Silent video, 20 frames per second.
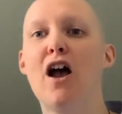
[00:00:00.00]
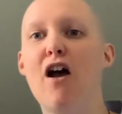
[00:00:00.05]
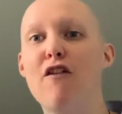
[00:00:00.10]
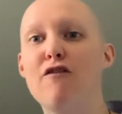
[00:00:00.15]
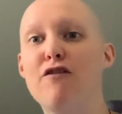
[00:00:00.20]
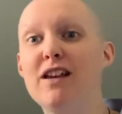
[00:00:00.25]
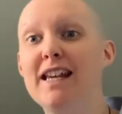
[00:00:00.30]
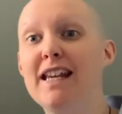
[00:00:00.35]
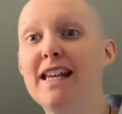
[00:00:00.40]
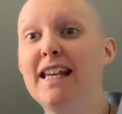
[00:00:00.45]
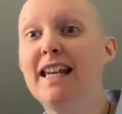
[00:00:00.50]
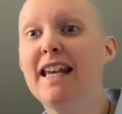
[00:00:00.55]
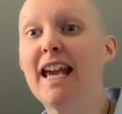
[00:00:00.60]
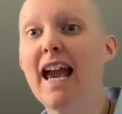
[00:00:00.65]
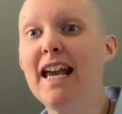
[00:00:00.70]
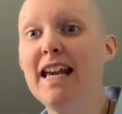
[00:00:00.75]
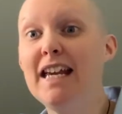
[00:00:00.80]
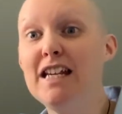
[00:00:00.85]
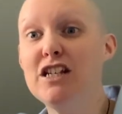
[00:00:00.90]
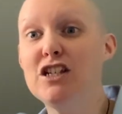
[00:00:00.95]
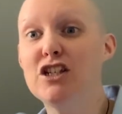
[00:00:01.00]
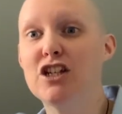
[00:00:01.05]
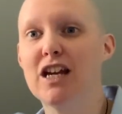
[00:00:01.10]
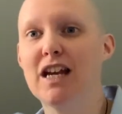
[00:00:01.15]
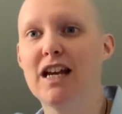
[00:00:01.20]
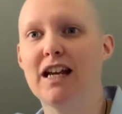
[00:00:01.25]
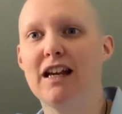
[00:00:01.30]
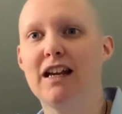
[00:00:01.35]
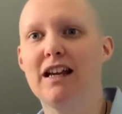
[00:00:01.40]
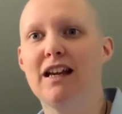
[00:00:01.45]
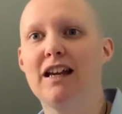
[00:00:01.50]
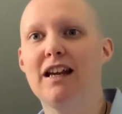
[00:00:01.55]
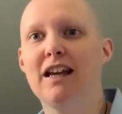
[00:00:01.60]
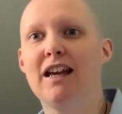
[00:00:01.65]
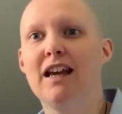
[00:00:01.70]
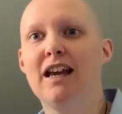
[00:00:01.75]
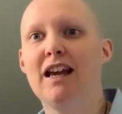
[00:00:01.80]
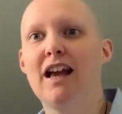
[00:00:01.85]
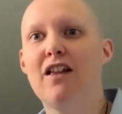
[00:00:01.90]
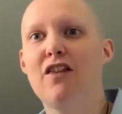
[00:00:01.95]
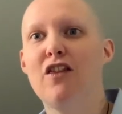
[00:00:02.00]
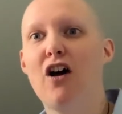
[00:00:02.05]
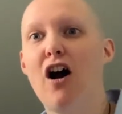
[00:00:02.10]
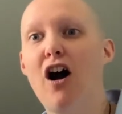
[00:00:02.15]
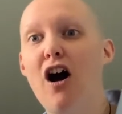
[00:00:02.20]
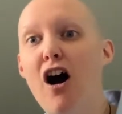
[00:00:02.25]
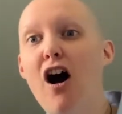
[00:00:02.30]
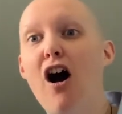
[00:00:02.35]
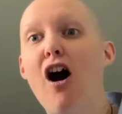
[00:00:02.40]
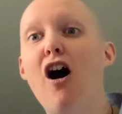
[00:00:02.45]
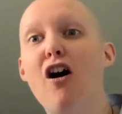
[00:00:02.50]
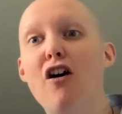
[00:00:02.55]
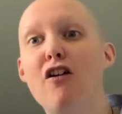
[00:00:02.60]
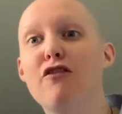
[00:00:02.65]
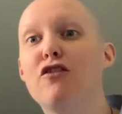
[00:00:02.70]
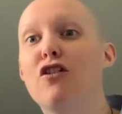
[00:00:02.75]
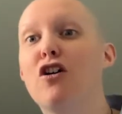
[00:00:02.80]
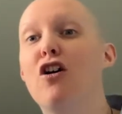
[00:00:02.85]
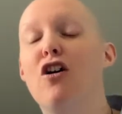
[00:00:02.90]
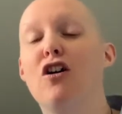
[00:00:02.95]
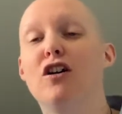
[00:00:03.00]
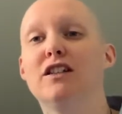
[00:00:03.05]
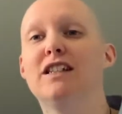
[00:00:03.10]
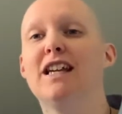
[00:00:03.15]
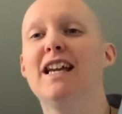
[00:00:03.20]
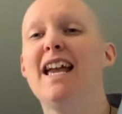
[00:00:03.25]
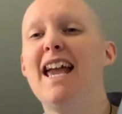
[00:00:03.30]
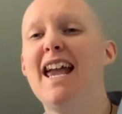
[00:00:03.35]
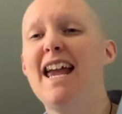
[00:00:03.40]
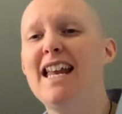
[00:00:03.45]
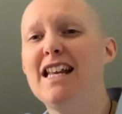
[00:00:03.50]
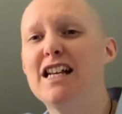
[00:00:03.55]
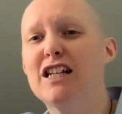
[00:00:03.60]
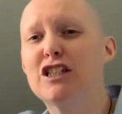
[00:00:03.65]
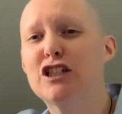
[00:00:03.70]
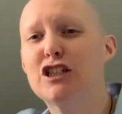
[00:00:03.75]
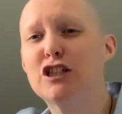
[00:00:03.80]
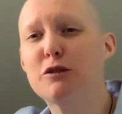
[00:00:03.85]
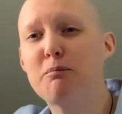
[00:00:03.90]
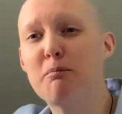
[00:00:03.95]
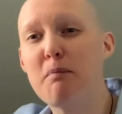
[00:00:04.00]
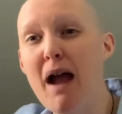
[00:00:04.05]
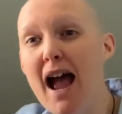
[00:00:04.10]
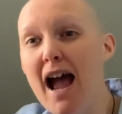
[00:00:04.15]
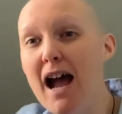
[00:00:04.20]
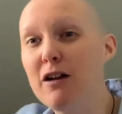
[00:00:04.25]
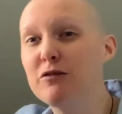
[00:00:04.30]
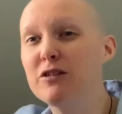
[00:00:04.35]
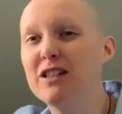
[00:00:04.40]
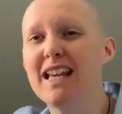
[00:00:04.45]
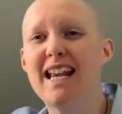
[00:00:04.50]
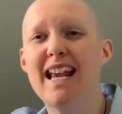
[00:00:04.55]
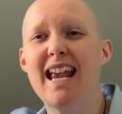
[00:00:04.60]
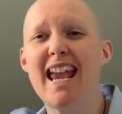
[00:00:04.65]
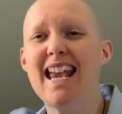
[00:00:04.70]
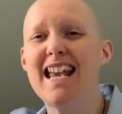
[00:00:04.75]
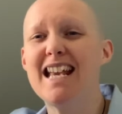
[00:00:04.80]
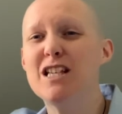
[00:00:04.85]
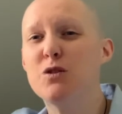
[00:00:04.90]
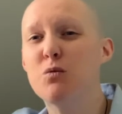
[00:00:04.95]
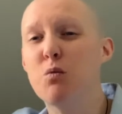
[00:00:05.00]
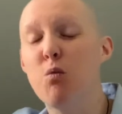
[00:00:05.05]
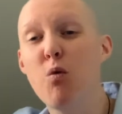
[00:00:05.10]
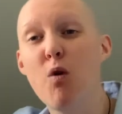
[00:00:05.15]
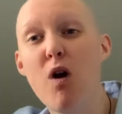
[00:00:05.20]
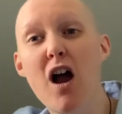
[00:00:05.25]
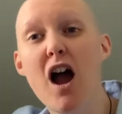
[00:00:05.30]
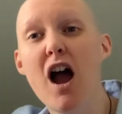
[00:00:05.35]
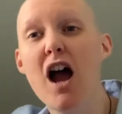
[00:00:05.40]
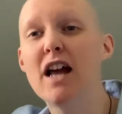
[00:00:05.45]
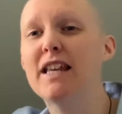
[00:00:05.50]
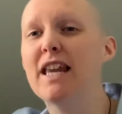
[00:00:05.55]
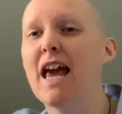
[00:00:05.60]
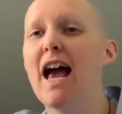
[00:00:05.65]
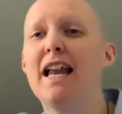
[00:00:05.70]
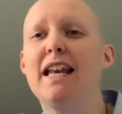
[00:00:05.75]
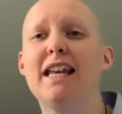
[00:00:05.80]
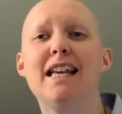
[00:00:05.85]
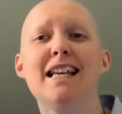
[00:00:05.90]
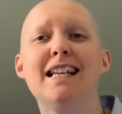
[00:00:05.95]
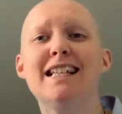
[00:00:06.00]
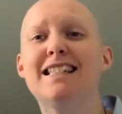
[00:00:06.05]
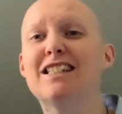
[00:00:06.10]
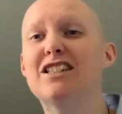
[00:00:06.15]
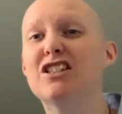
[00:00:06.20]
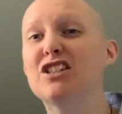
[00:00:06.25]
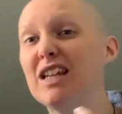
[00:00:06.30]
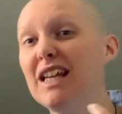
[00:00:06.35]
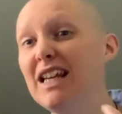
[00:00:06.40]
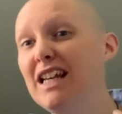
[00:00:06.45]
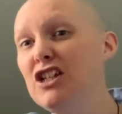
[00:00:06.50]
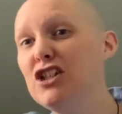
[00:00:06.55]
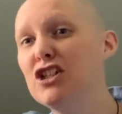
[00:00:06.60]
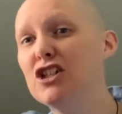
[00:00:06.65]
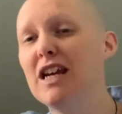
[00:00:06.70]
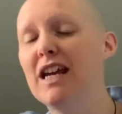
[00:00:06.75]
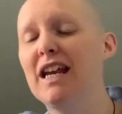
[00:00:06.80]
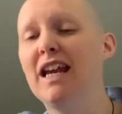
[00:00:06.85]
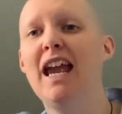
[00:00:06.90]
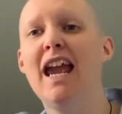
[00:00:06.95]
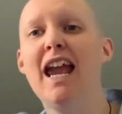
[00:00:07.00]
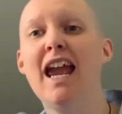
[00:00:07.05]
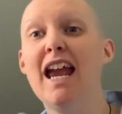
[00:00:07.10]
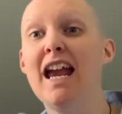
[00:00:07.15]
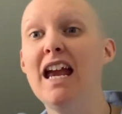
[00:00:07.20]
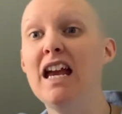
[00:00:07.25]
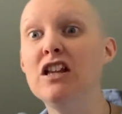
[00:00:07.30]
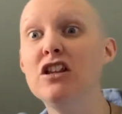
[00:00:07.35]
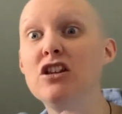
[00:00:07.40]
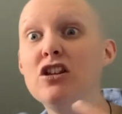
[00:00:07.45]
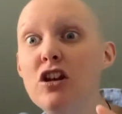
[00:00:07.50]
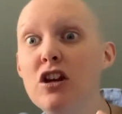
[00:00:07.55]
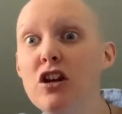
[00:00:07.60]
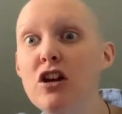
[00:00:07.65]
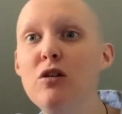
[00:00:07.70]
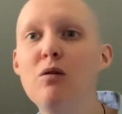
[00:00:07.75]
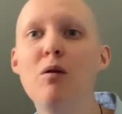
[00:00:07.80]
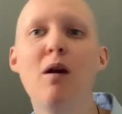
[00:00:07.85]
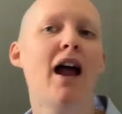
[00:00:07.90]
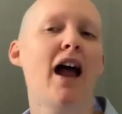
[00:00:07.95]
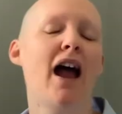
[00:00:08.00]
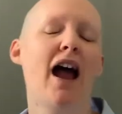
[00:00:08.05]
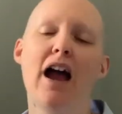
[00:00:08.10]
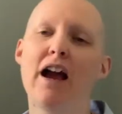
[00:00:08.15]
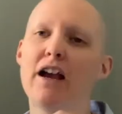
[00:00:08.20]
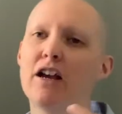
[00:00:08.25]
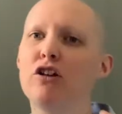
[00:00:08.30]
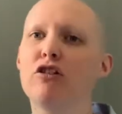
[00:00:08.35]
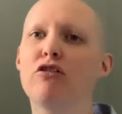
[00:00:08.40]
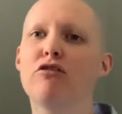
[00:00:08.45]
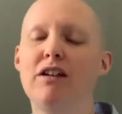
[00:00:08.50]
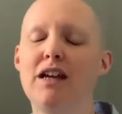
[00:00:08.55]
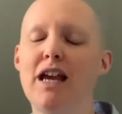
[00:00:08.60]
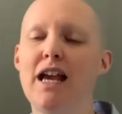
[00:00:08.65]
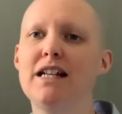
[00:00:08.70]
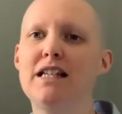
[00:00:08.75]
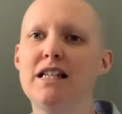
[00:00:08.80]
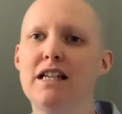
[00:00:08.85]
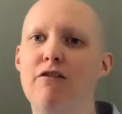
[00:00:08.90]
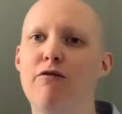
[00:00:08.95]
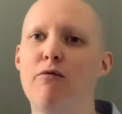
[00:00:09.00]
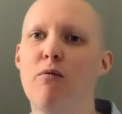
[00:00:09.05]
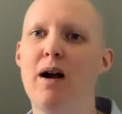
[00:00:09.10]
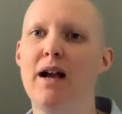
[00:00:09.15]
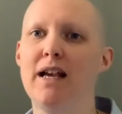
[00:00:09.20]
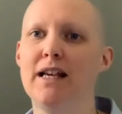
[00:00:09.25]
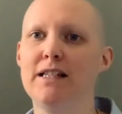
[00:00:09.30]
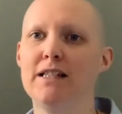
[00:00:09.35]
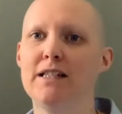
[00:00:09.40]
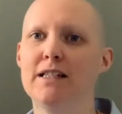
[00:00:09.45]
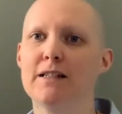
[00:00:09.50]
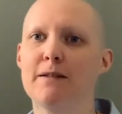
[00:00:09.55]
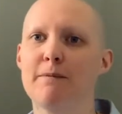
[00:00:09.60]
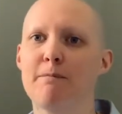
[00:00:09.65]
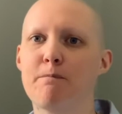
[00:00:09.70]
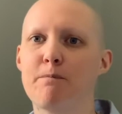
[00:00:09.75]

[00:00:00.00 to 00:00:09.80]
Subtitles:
of engaging the heart of God in expounding his word and his teaching in new and creative ways.